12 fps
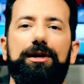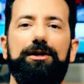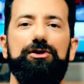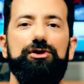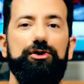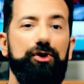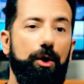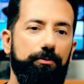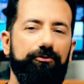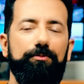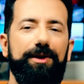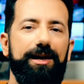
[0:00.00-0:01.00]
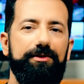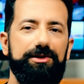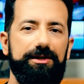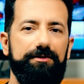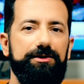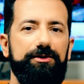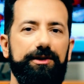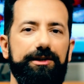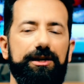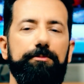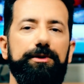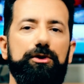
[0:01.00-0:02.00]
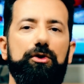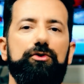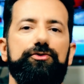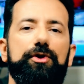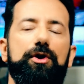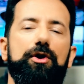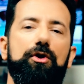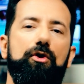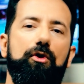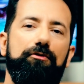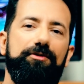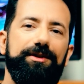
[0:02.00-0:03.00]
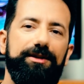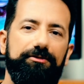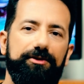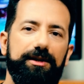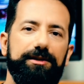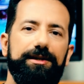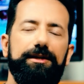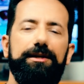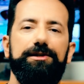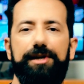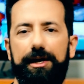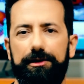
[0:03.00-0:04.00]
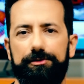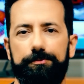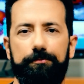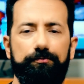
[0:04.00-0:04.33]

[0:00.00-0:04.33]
stop from playing the 7th string guitar because of the difficulty in scales.